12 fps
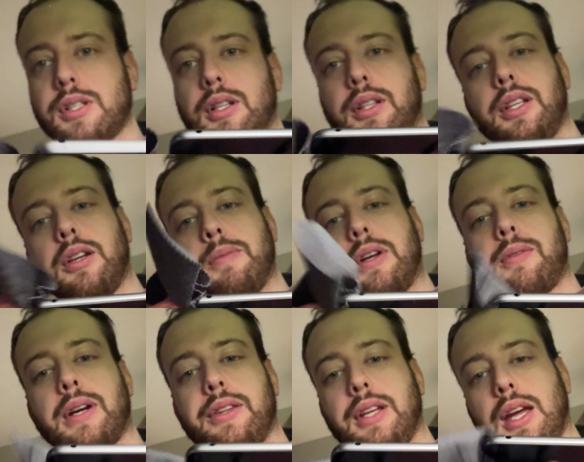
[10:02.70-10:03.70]
a little bit
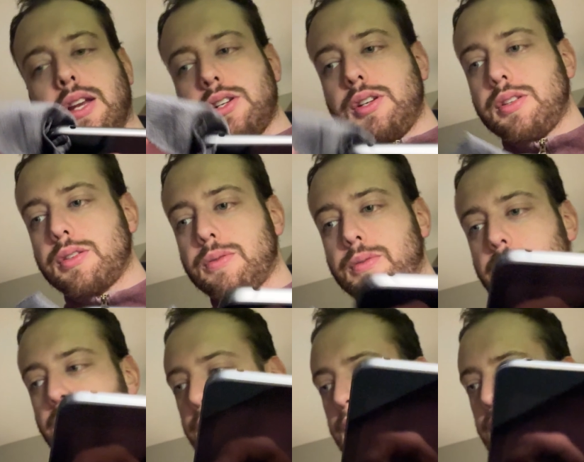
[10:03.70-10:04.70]
around the edges
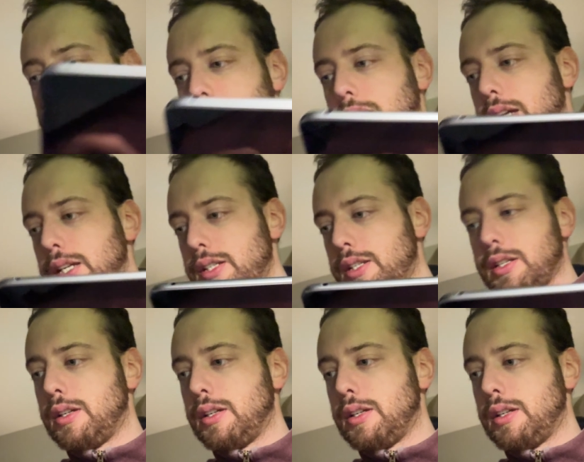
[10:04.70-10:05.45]
where the case